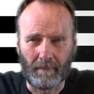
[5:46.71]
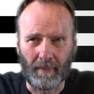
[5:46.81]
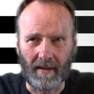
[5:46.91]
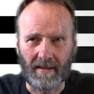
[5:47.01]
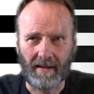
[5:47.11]

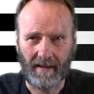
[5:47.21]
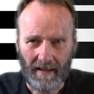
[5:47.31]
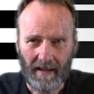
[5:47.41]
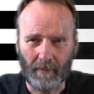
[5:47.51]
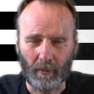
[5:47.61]
but
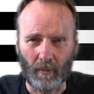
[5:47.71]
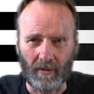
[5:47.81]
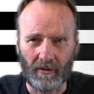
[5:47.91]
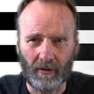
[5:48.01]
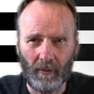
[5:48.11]
think about what
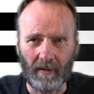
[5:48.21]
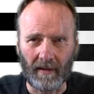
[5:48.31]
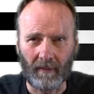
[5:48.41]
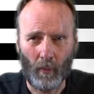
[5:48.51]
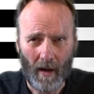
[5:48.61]
you're
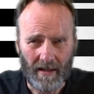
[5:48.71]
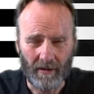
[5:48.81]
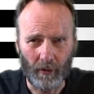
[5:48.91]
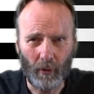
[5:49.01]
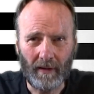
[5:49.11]
doing and why
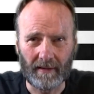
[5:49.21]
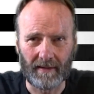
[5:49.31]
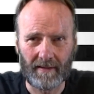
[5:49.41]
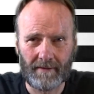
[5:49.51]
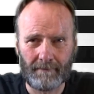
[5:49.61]
you're doing it.